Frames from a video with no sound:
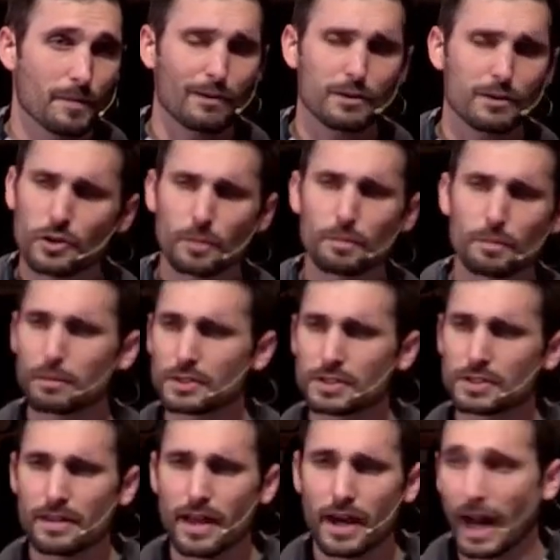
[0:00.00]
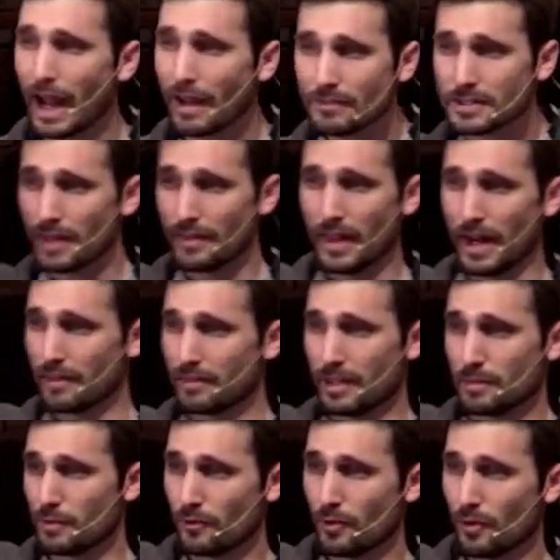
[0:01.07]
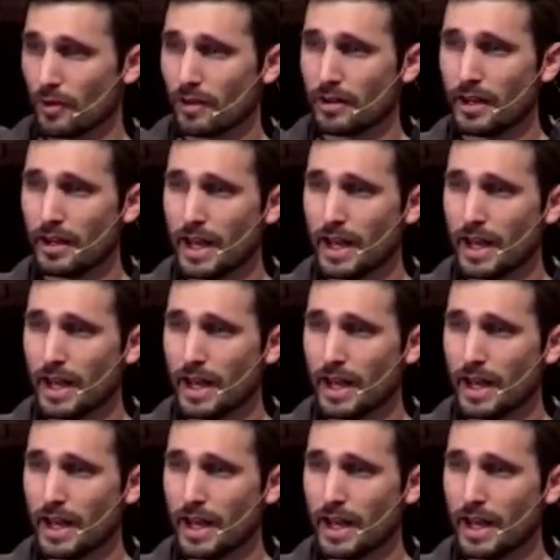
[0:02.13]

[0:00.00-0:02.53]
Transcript: Haven't you heard people say that? I've said that, I think, before.